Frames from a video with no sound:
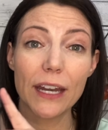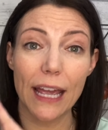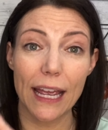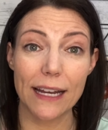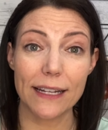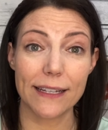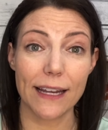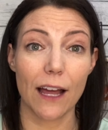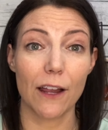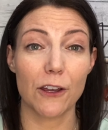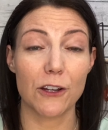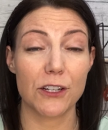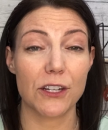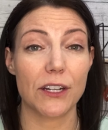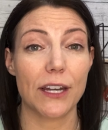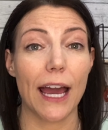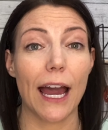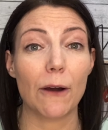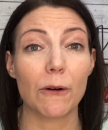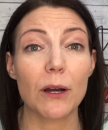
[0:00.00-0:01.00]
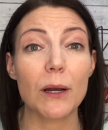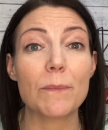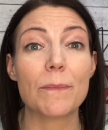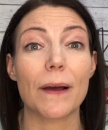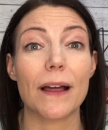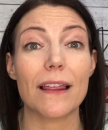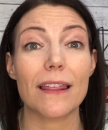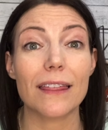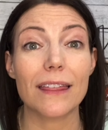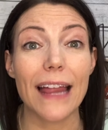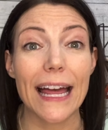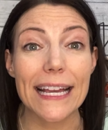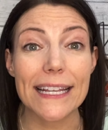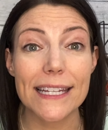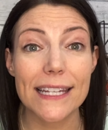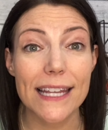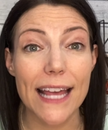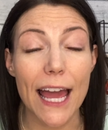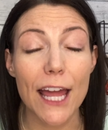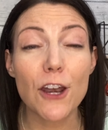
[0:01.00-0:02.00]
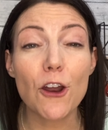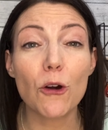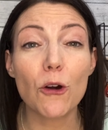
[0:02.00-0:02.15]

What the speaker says: $8 an hour but less than